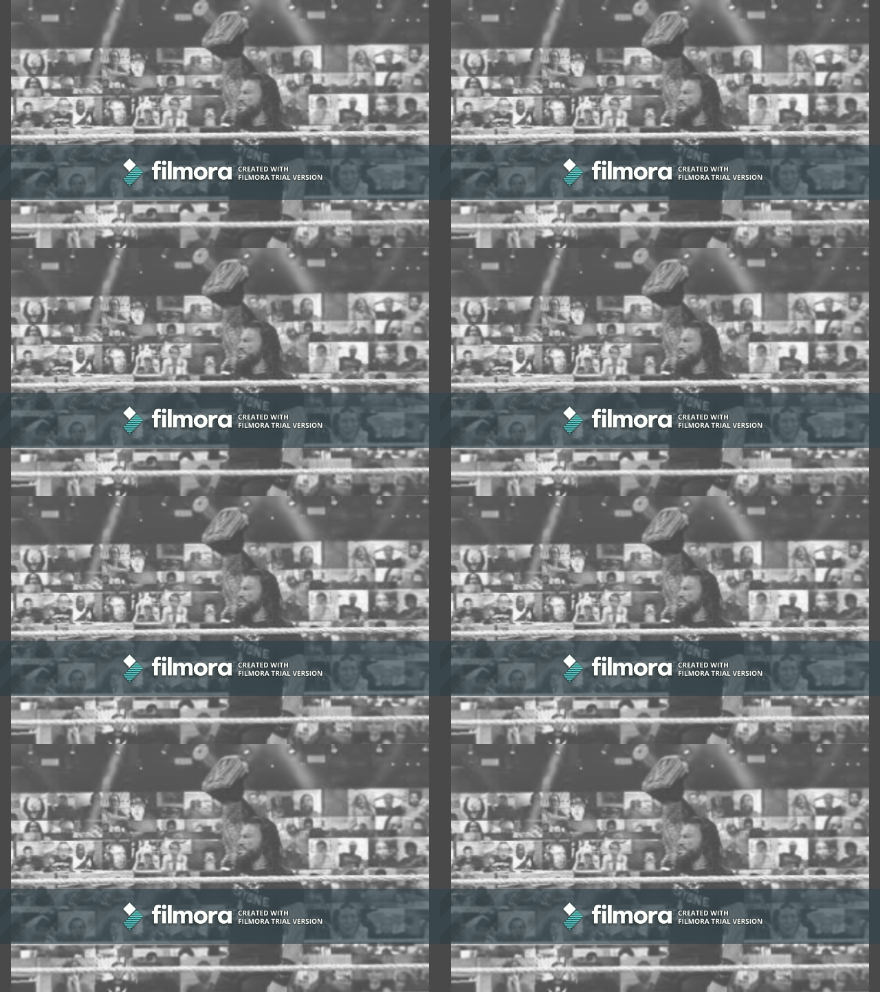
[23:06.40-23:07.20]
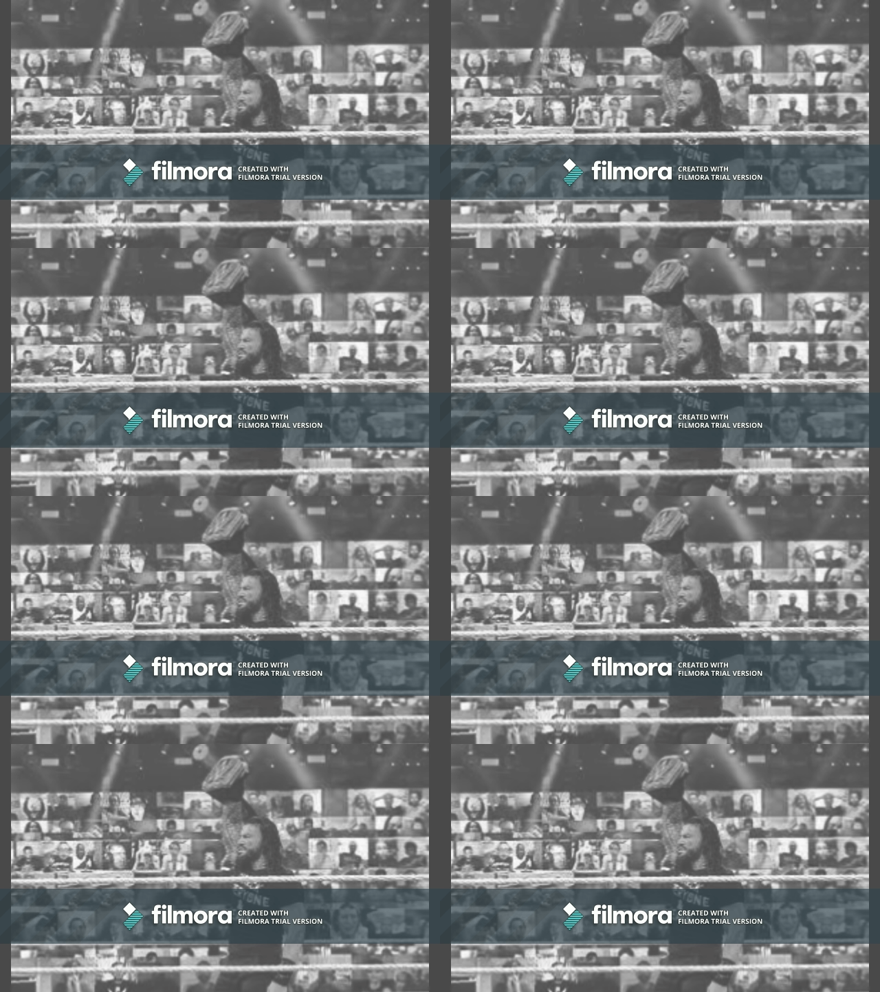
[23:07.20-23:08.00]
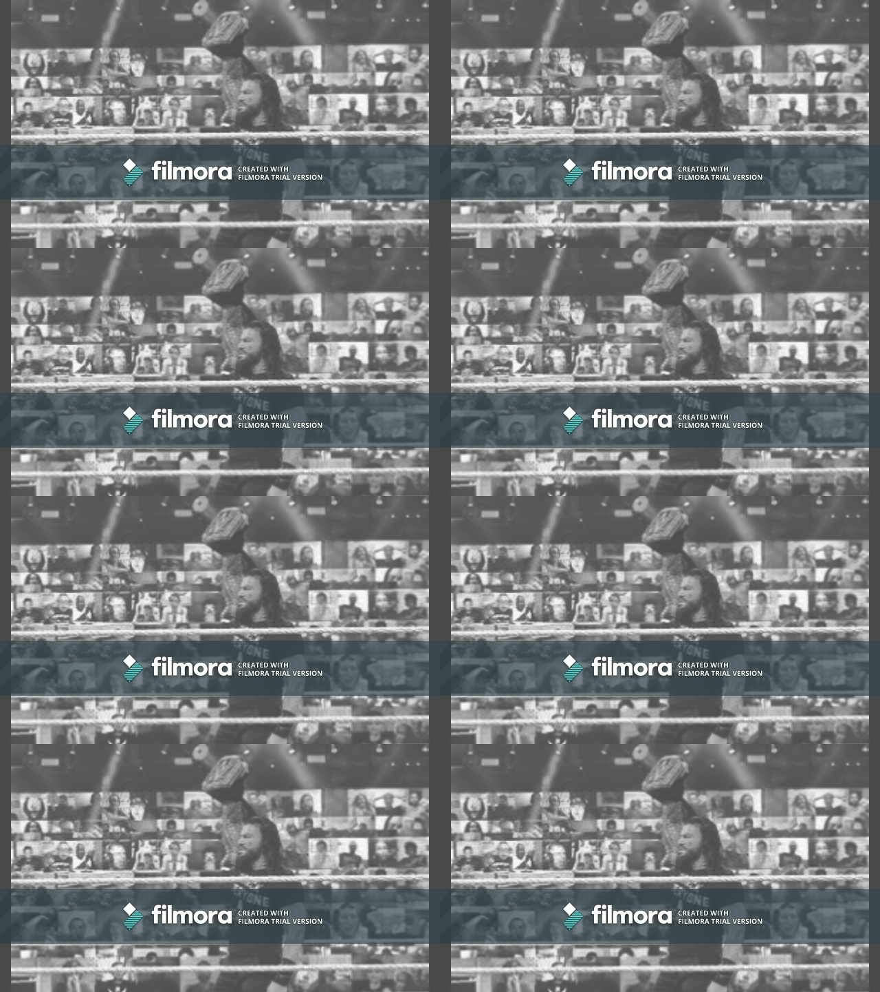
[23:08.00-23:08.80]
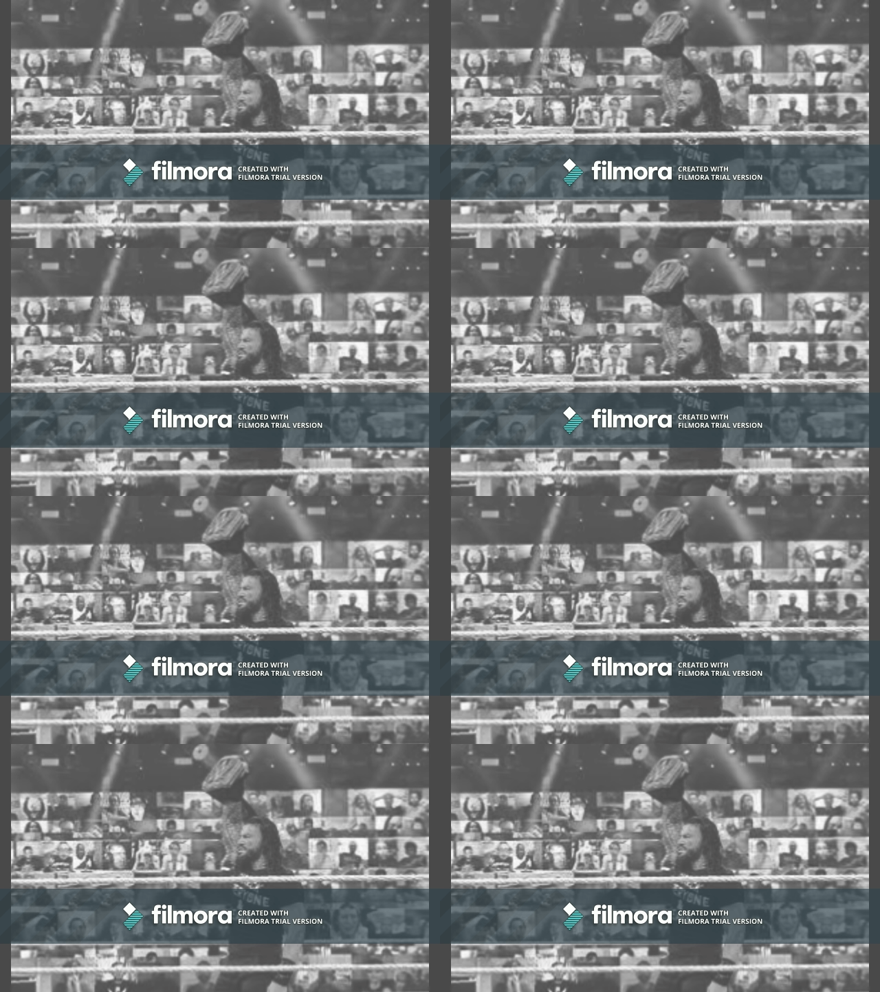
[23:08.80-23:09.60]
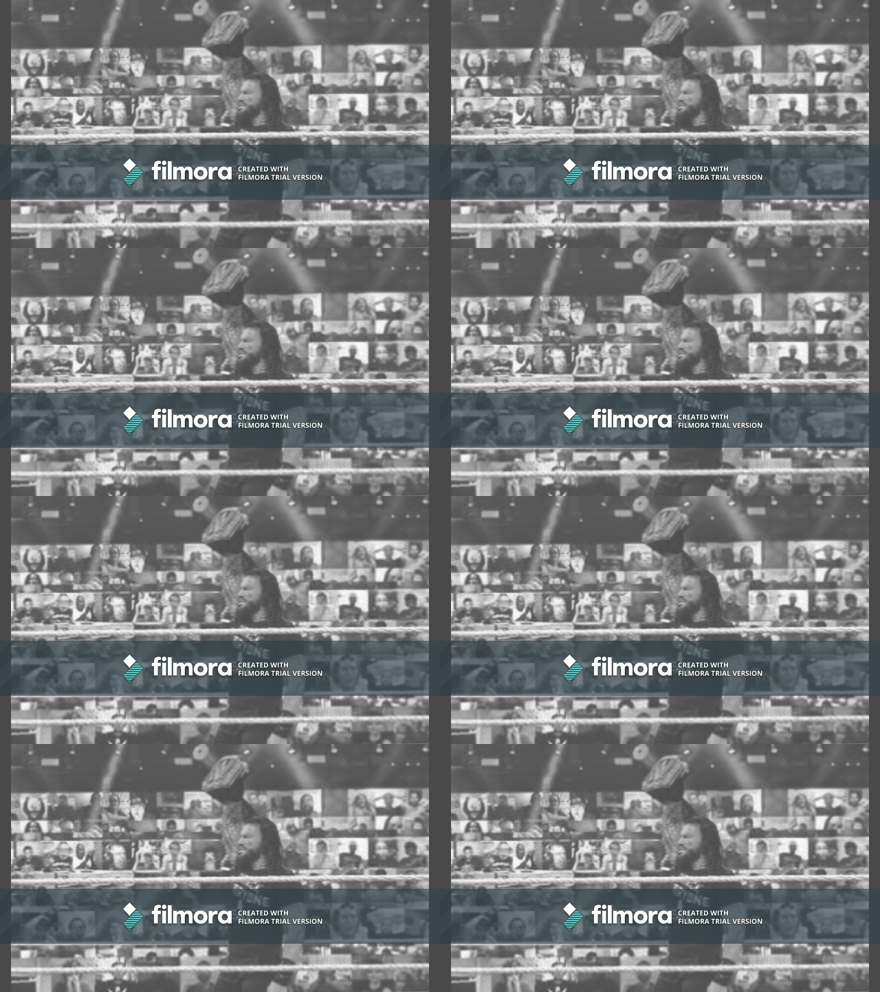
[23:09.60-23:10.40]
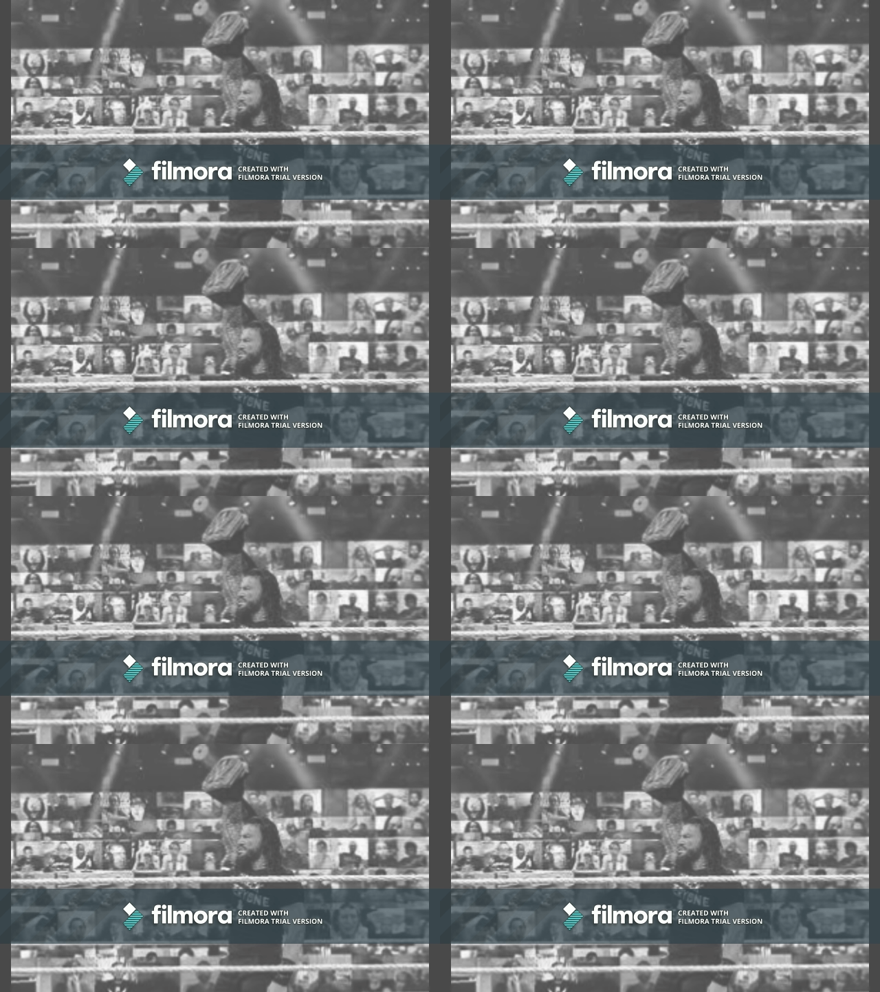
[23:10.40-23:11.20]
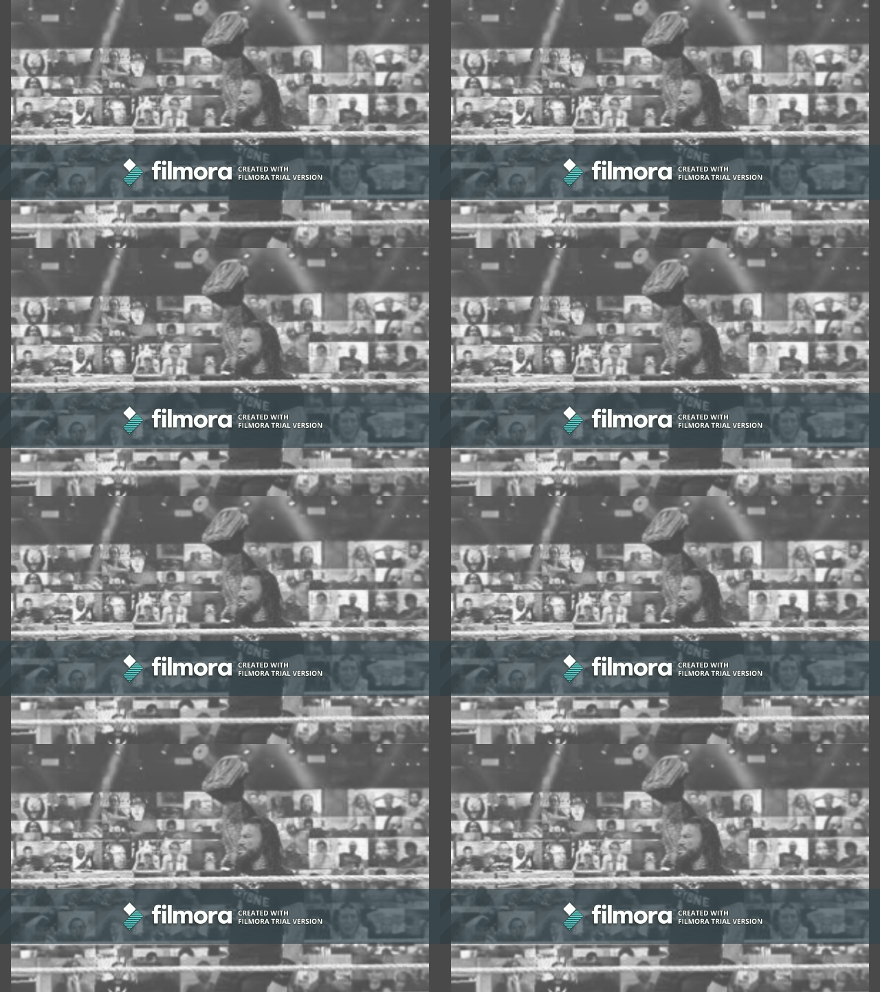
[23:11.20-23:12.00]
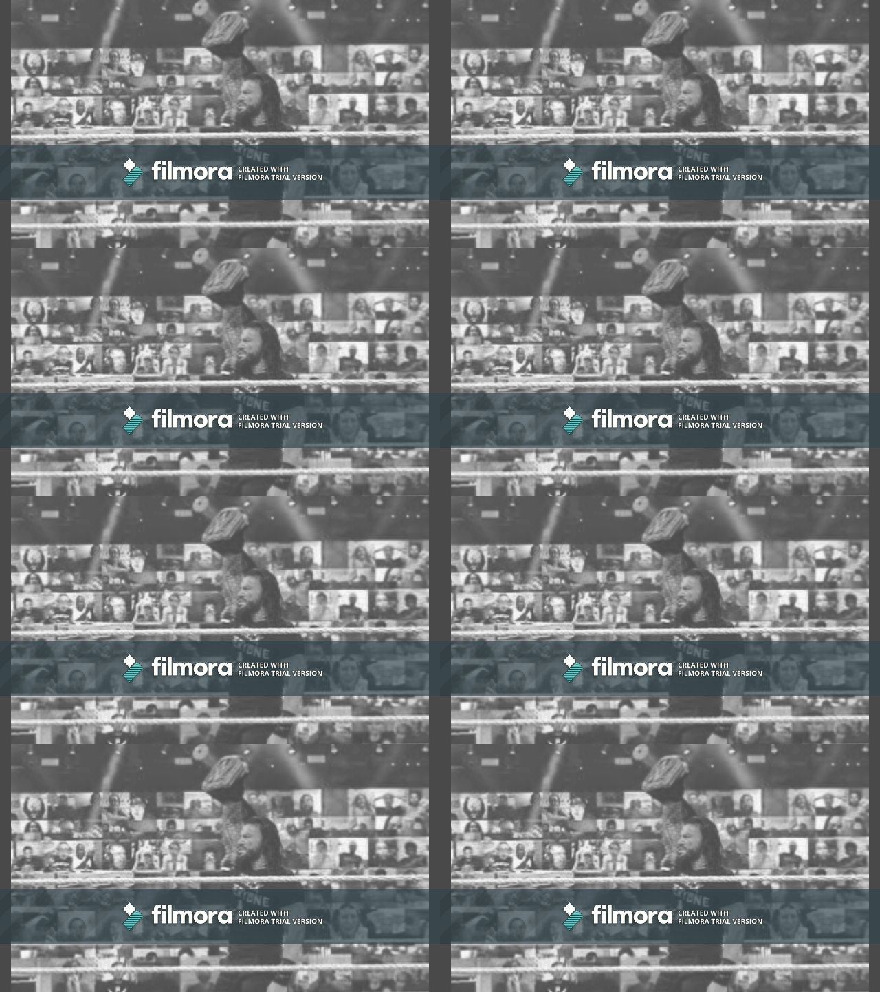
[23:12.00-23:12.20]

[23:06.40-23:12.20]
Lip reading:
No face is visible, so there are no lips to read.